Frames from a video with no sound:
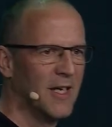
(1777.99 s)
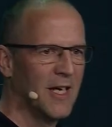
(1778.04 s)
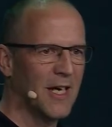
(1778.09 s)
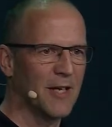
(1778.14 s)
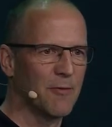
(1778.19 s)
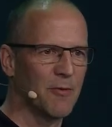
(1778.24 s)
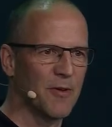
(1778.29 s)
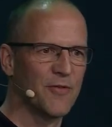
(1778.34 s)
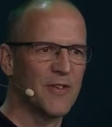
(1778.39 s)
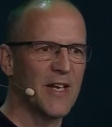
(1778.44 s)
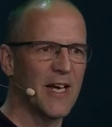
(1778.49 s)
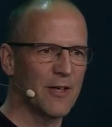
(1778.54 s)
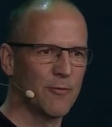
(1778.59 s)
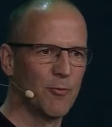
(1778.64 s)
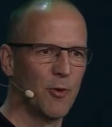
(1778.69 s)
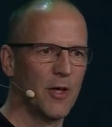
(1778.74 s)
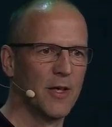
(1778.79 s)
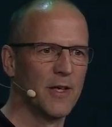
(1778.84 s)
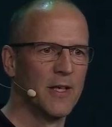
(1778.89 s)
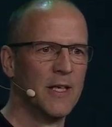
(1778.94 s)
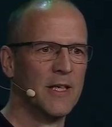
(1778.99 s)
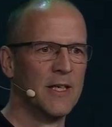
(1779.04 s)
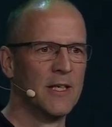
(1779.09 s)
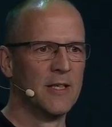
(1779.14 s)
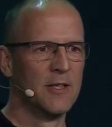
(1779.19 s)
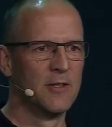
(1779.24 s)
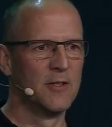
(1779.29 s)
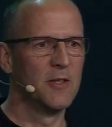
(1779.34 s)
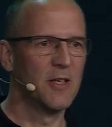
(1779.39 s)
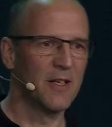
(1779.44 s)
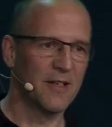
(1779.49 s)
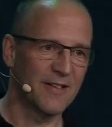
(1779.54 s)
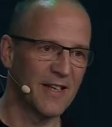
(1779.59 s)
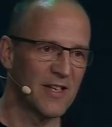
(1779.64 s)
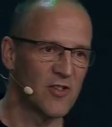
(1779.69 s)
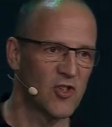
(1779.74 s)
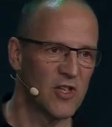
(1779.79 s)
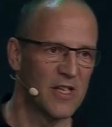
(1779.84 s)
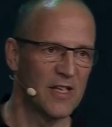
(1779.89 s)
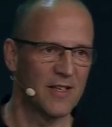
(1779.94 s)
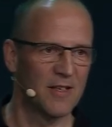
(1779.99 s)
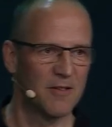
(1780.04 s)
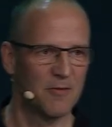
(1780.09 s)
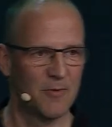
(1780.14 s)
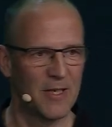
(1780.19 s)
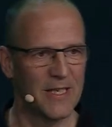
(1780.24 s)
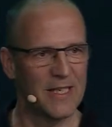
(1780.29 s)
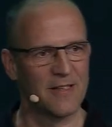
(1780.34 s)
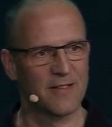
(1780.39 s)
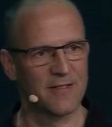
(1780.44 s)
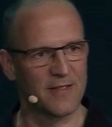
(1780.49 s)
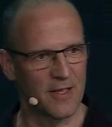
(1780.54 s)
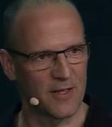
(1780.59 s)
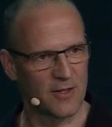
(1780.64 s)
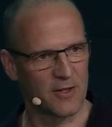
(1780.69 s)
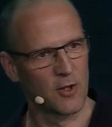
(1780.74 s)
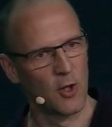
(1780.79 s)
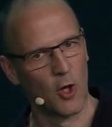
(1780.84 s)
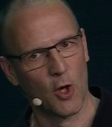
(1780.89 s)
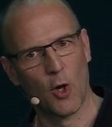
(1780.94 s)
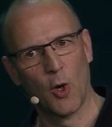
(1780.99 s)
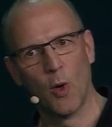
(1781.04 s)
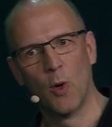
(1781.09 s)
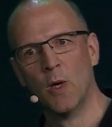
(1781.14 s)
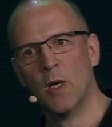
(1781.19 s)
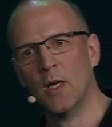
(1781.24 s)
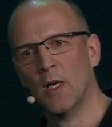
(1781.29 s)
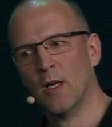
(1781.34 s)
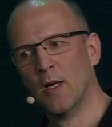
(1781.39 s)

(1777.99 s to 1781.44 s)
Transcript: and with that one you're essentially ready, set, go